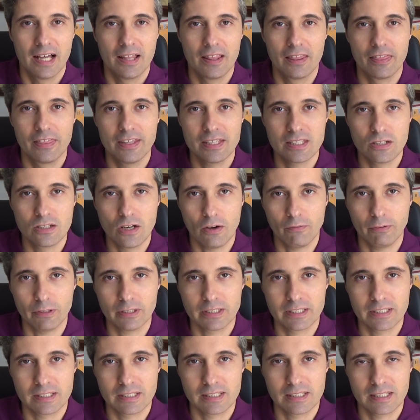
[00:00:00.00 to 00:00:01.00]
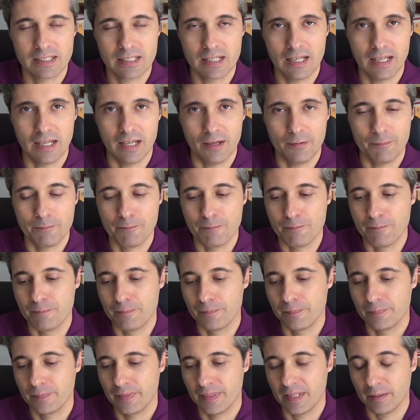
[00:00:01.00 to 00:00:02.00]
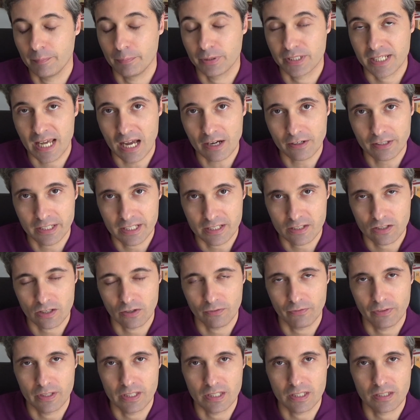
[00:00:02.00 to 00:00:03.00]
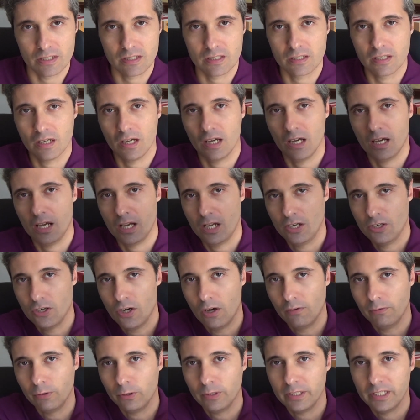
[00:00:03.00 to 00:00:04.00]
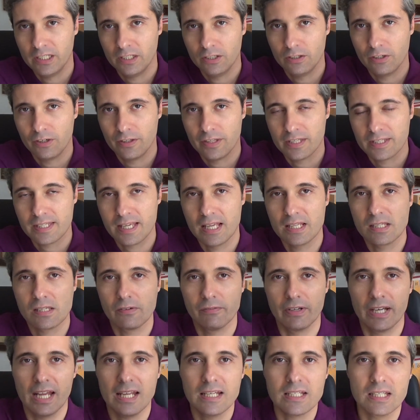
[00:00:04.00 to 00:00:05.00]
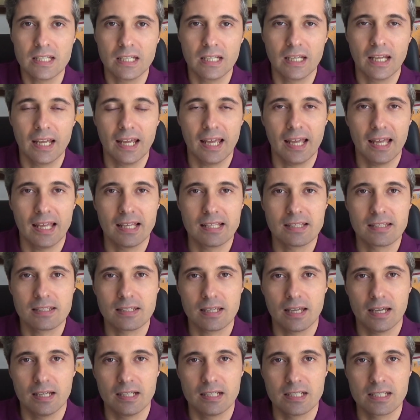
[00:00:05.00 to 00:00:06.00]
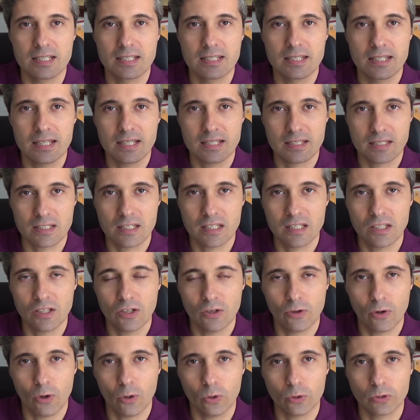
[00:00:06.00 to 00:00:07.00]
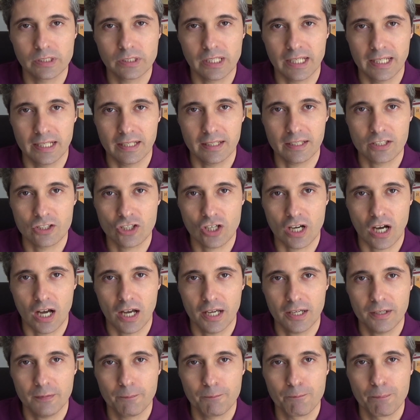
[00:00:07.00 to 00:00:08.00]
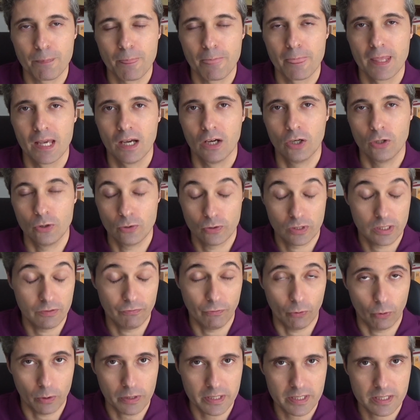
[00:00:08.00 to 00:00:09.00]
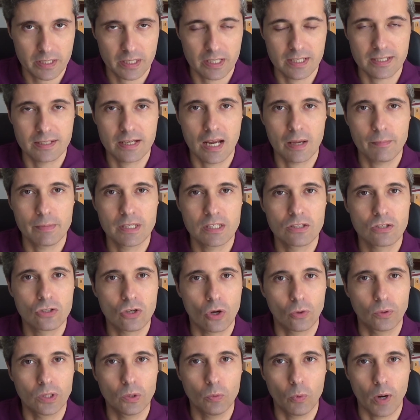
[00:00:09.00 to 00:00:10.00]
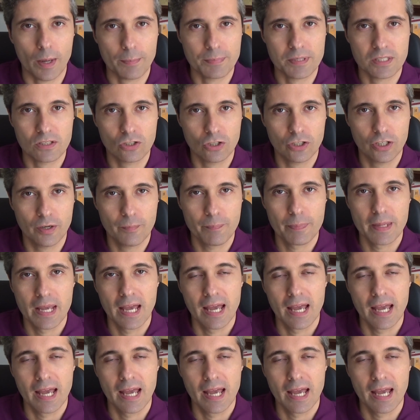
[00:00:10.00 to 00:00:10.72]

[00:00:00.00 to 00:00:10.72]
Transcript: This novel, um, the protagonist of this uh, novel here, The Sense of an Ending, it's a 60-year-old English guy who's divorced. His name is Tony Webster.